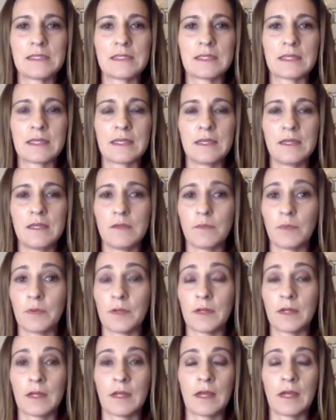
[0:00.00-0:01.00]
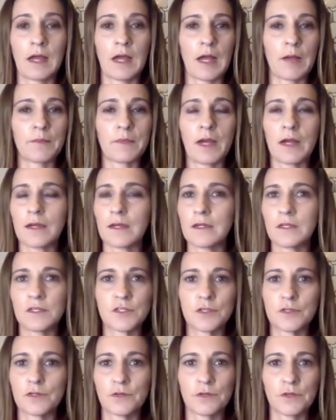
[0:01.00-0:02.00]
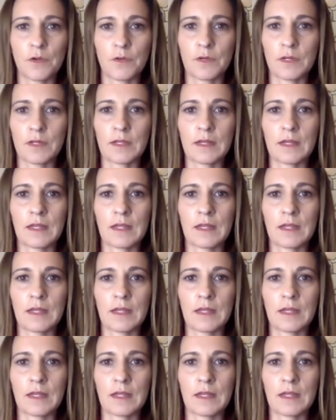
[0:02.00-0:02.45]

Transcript: to keep. I'm not going to sugarcoat it.